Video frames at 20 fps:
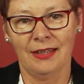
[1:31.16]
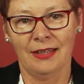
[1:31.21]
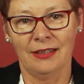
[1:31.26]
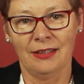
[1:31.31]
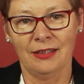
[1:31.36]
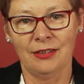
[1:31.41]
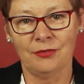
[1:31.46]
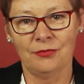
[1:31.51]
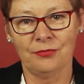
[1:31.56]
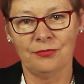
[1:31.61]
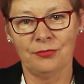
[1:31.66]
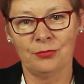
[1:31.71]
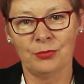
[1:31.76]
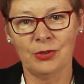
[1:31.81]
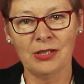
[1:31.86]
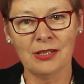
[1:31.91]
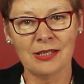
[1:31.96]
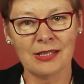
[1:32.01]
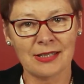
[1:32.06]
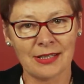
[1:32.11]
If
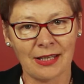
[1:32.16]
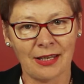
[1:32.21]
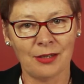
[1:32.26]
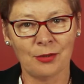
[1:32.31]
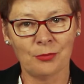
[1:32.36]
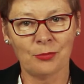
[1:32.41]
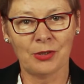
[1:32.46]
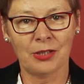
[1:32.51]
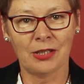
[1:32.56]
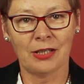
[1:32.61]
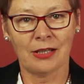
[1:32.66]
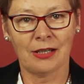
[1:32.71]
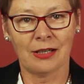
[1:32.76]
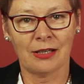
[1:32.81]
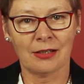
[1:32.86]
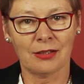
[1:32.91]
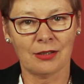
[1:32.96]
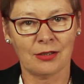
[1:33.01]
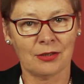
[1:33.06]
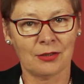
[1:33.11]
we say we
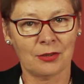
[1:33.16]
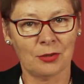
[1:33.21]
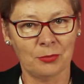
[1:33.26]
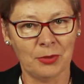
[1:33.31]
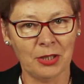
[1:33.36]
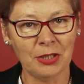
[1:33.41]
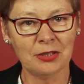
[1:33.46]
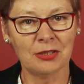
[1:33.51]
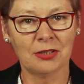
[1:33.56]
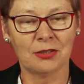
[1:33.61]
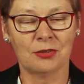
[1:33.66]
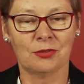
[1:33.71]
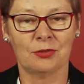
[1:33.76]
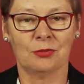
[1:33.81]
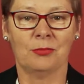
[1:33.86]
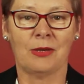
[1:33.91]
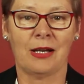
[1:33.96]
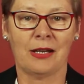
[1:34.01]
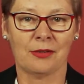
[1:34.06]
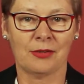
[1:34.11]
are committed
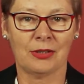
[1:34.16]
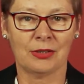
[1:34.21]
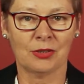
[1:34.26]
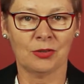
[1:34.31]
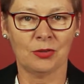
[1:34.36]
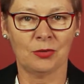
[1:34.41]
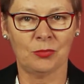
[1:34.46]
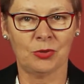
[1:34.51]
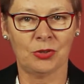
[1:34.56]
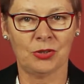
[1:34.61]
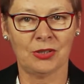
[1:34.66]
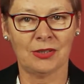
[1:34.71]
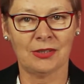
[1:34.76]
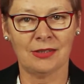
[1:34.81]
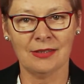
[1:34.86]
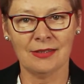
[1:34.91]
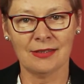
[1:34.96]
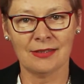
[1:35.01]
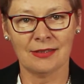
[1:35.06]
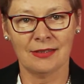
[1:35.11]
to migrant
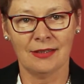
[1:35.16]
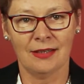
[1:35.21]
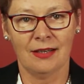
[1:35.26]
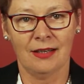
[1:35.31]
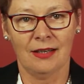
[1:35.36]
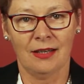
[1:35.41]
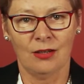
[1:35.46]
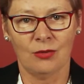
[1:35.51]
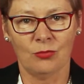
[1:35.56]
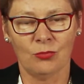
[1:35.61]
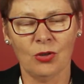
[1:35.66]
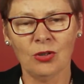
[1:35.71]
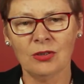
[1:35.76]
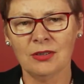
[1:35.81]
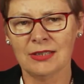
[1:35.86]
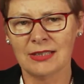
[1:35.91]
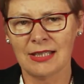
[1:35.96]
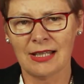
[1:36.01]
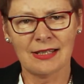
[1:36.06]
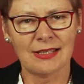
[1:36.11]
communities,
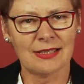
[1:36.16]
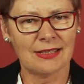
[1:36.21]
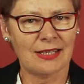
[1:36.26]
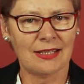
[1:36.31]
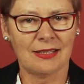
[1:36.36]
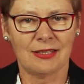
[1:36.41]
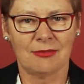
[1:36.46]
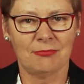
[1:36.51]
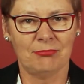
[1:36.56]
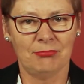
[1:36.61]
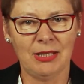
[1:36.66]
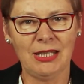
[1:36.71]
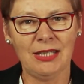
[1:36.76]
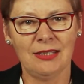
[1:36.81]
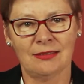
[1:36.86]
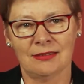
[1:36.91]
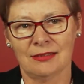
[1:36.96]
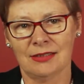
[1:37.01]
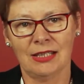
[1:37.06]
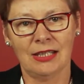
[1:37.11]
what does that
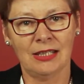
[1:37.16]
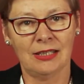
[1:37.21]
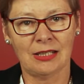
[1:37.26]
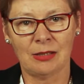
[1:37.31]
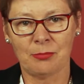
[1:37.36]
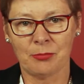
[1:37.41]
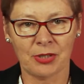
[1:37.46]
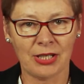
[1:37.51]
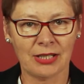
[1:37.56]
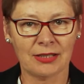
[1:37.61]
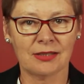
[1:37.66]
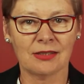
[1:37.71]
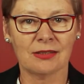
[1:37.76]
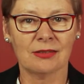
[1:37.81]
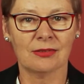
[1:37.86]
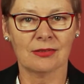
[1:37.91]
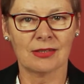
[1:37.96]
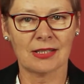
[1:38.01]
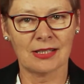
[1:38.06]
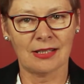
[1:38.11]
mean in a
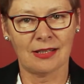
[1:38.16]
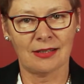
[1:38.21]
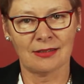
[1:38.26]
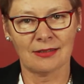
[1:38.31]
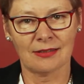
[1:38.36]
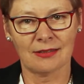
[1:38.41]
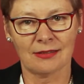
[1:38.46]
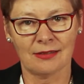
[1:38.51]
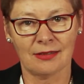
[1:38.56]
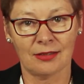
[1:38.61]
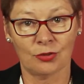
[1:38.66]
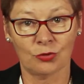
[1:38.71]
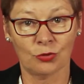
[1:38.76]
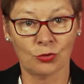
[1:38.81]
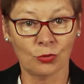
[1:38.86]
practical sense?